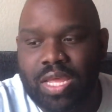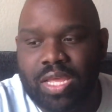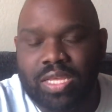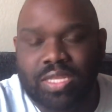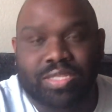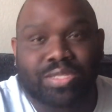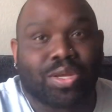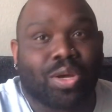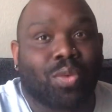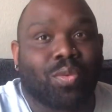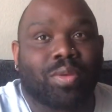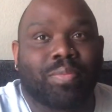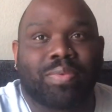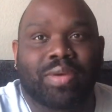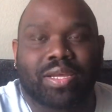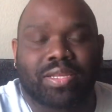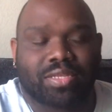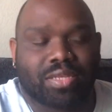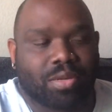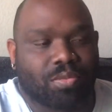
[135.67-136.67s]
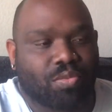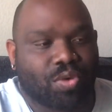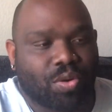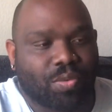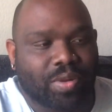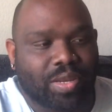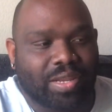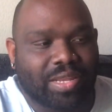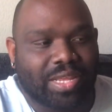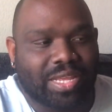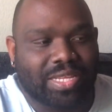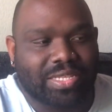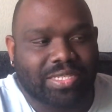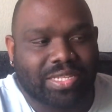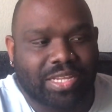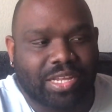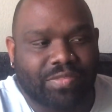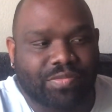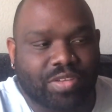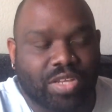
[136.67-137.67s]
So we picked up where we last
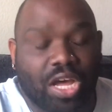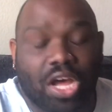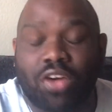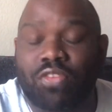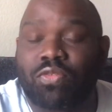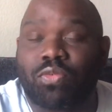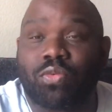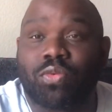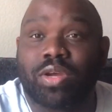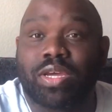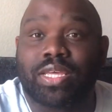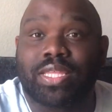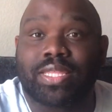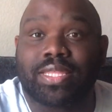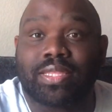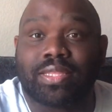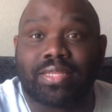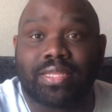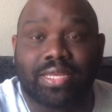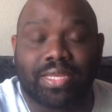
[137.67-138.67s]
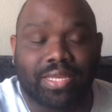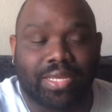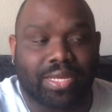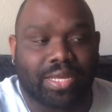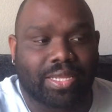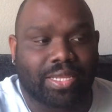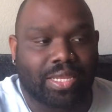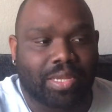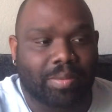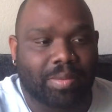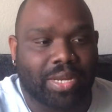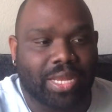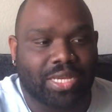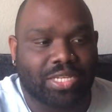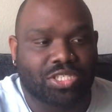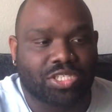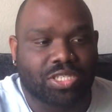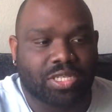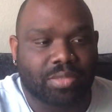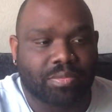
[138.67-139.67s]
left off with the
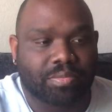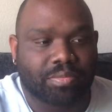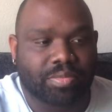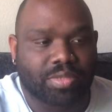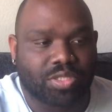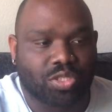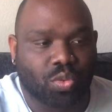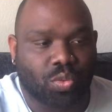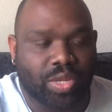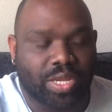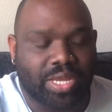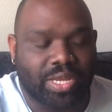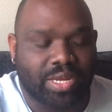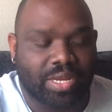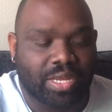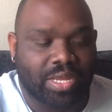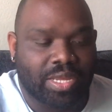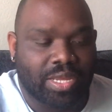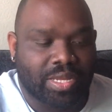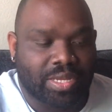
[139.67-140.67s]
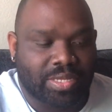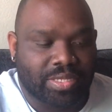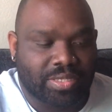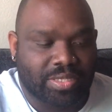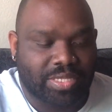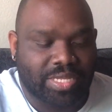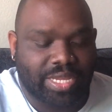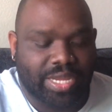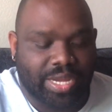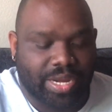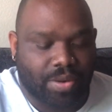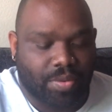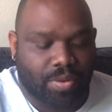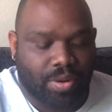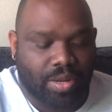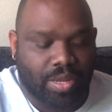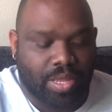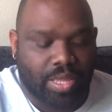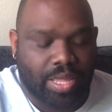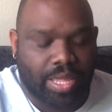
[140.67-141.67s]
elimination between
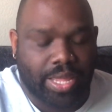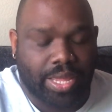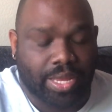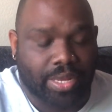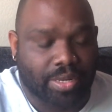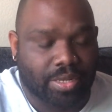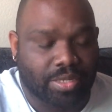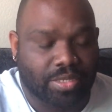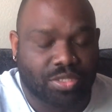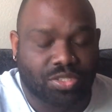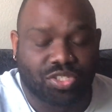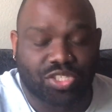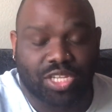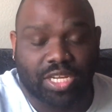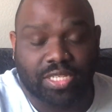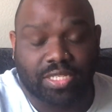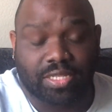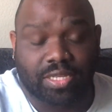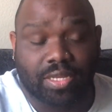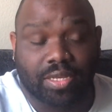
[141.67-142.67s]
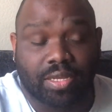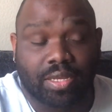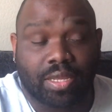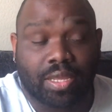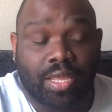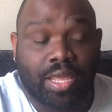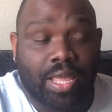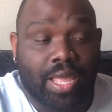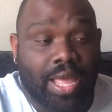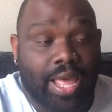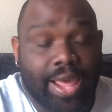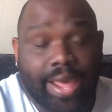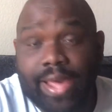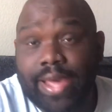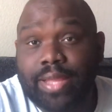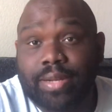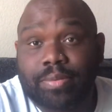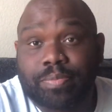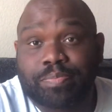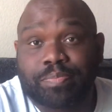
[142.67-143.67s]
Sierra and Jessica.
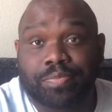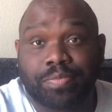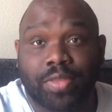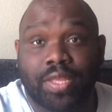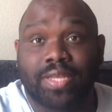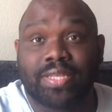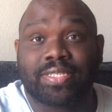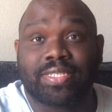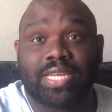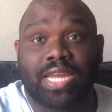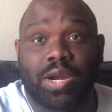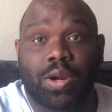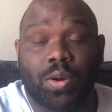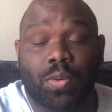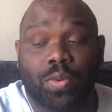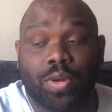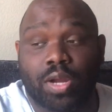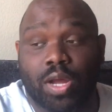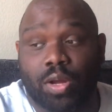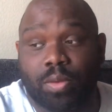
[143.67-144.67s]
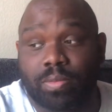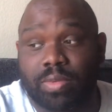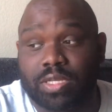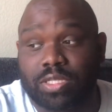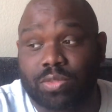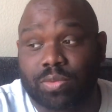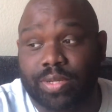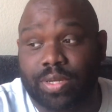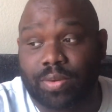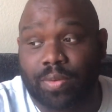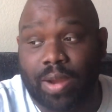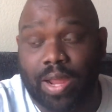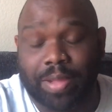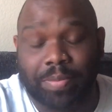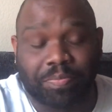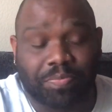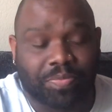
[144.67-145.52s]
And Sierra went home this week, right?